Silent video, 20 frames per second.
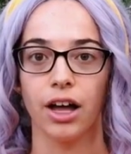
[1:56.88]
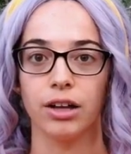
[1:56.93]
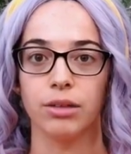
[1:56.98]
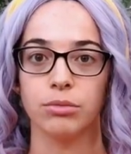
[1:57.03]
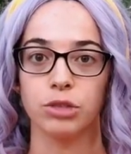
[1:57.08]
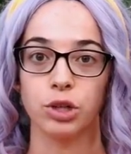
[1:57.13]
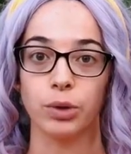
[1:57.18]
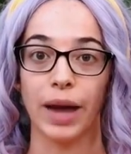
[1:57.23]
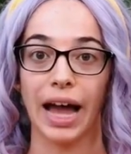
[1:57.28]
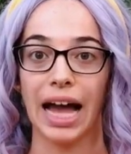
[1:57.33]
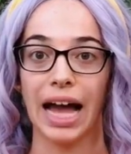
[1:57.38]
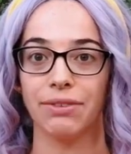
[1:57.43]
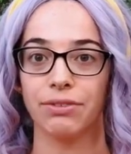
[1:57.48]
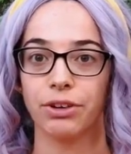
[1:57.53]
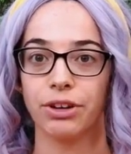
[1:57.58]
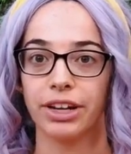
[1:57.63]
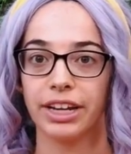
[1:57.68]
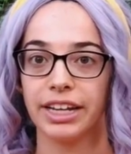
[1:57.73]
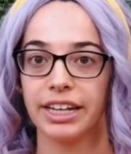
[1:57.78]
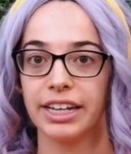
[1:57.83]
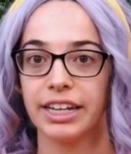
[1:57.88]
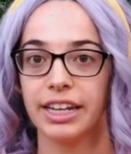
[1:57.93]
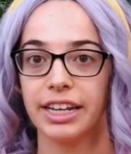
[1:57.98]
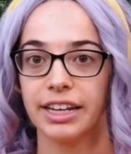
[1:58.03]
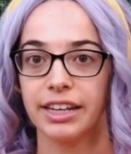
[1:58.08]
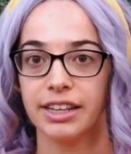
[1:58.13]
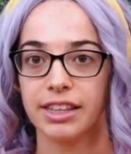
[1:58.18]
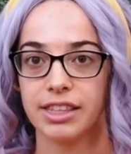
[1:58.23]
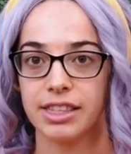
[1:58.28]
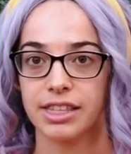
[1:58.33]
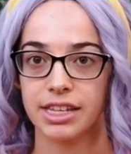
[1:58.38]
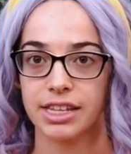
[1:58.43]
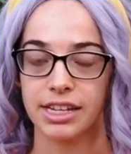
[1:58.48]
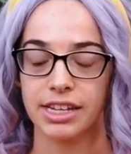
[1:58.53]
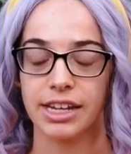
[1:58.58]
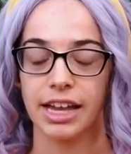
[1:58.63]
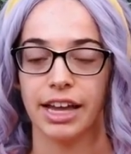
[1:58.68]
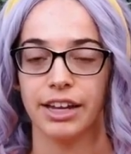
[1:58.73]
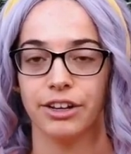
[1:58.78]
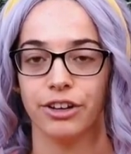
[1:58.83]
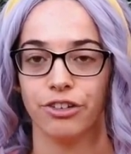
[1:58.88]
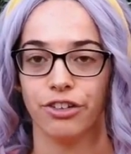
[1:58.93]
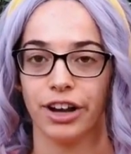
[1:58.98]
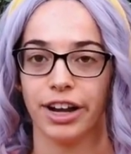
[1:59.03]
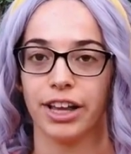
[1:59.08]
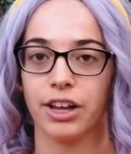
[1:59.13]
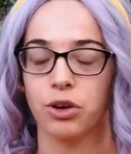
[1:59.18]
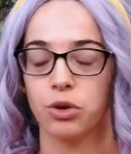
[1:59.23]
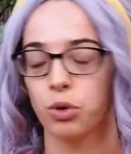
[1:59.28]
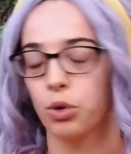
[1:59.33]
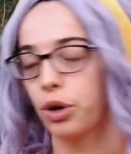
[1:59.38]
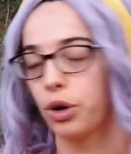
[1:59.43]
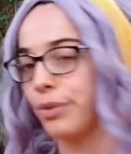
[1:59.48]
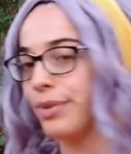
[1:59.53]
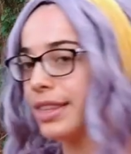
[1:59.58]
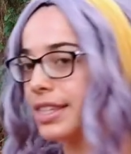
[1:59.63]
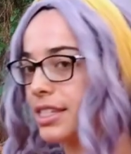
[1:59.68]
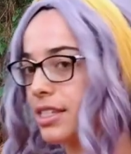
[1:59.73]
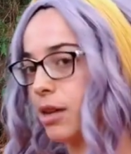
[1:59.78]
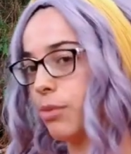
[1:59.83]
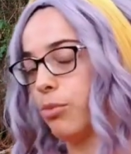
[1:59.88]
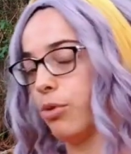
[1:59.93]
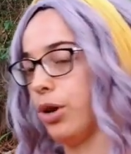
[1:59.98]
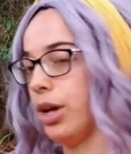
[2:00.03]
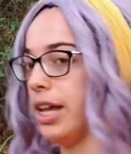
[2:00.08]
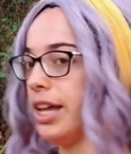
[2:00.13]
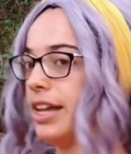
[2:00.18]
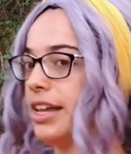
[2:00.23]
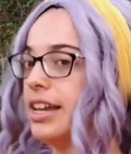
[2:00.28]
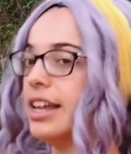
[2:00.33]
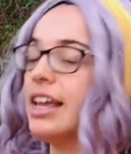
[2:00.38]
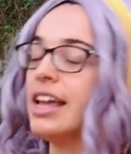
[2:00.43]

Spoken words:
you have created the energetic cord with someone.